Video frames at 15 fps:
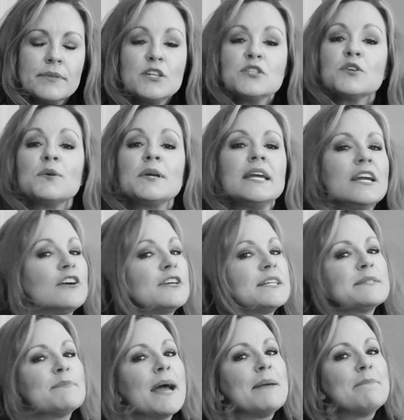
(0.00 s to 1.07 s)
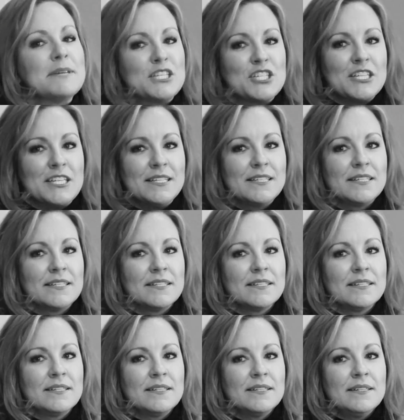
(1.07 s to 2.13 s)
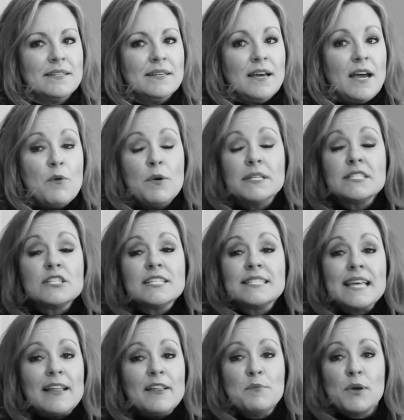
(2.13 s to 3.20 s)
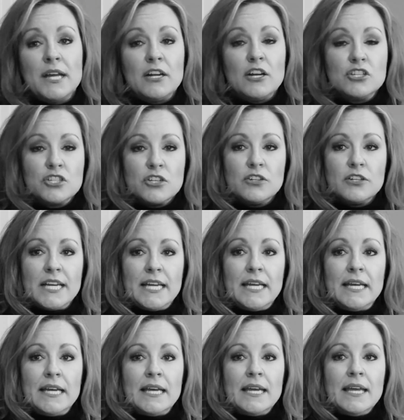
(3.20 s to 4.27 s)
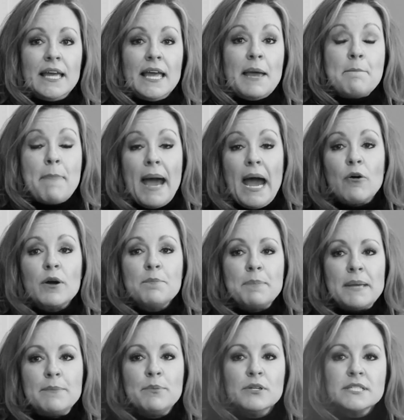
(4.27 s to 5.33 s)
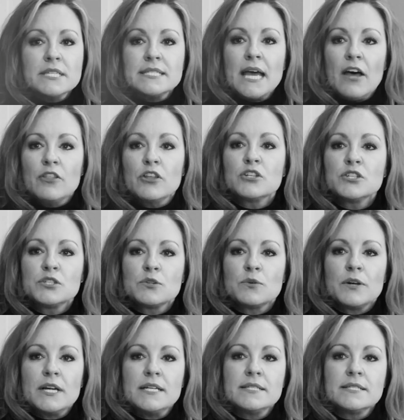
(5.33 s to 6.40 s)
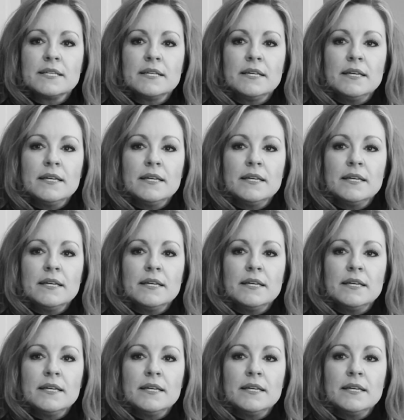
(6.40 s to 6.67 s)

So here is my mission. I want to celebrate our journey, empower people to tell their stories,